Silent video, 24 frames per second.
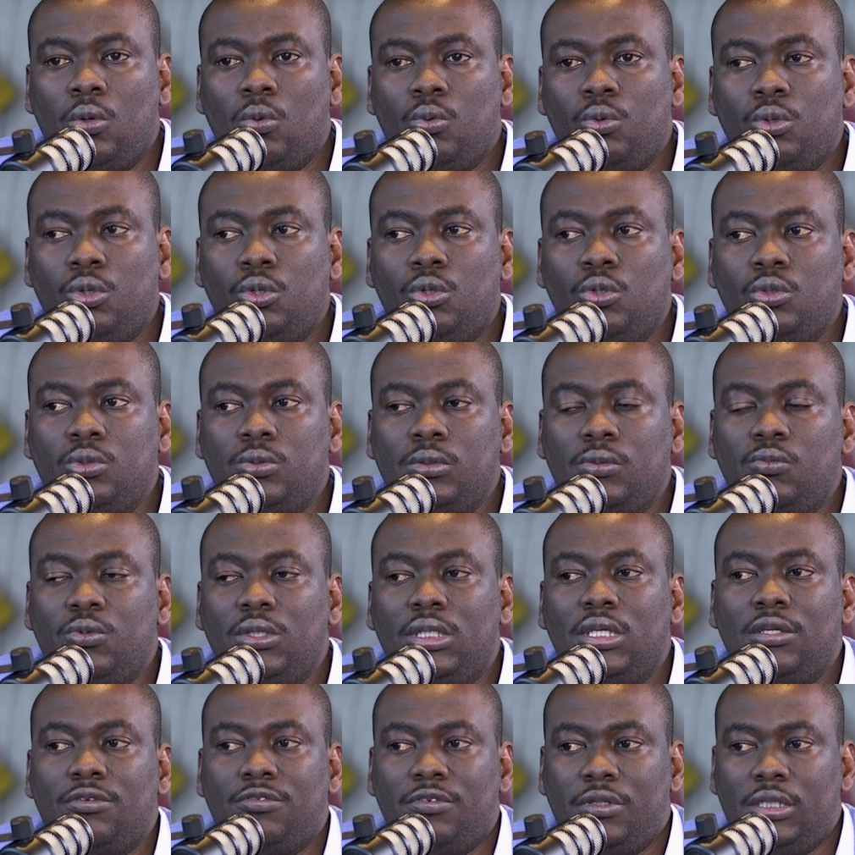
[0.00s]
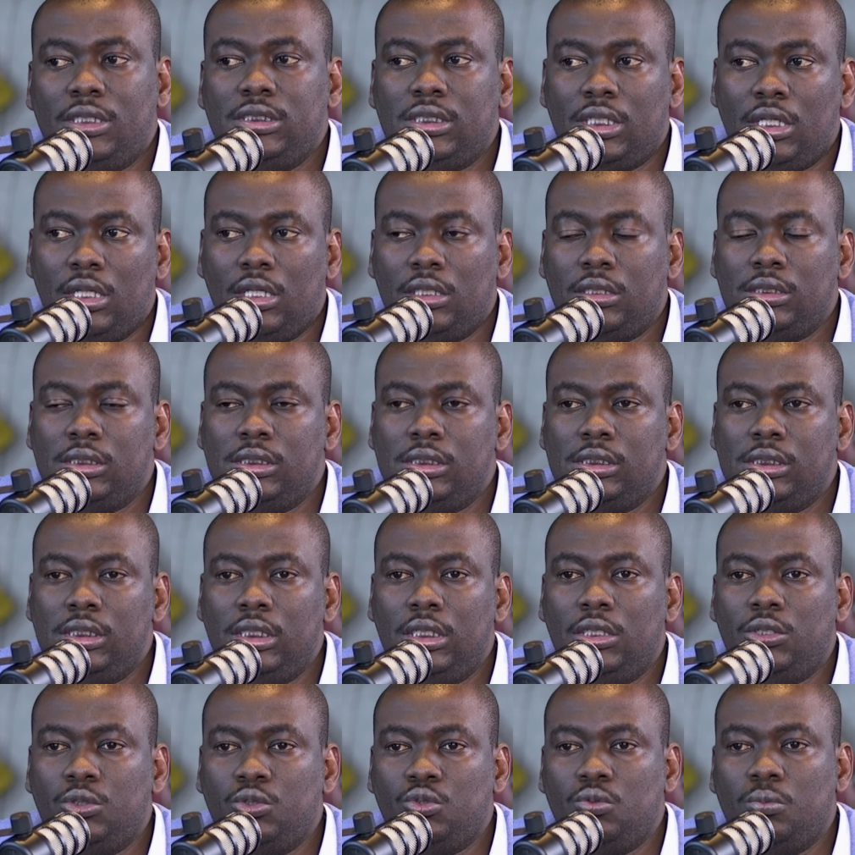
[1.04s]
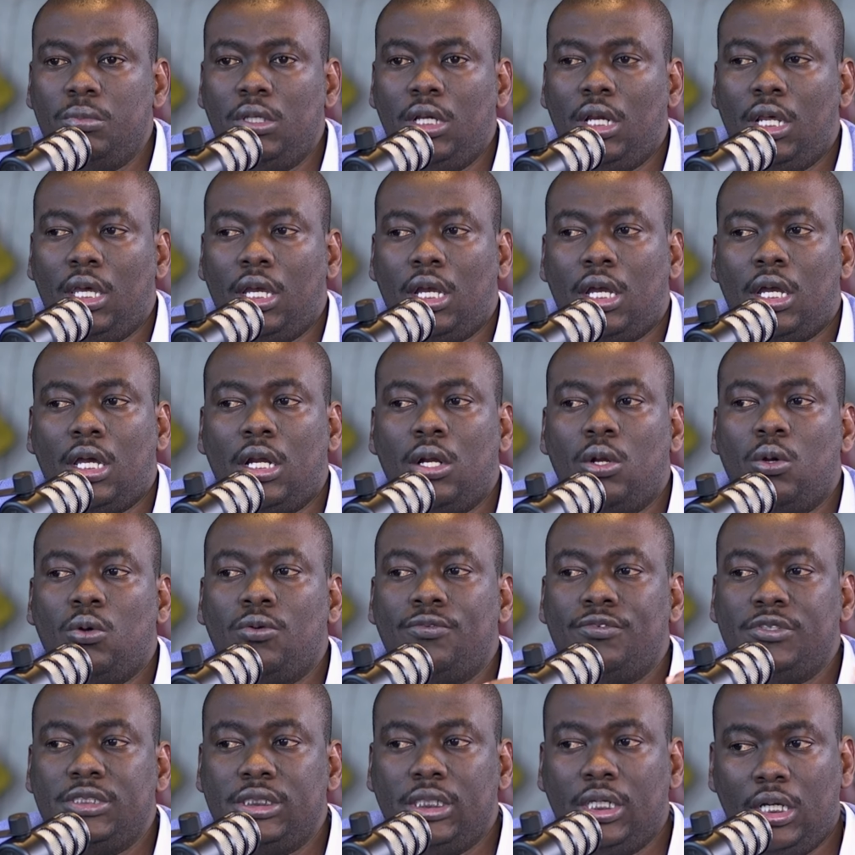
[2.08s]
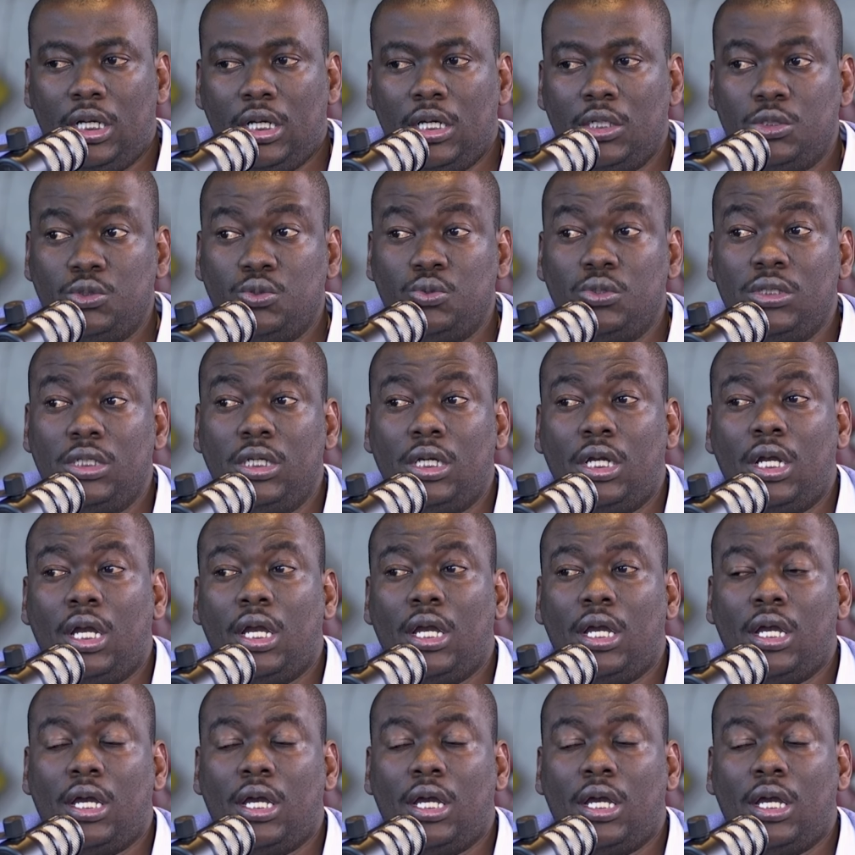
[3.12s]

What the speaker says: would the venture seek to be like an off-taker to the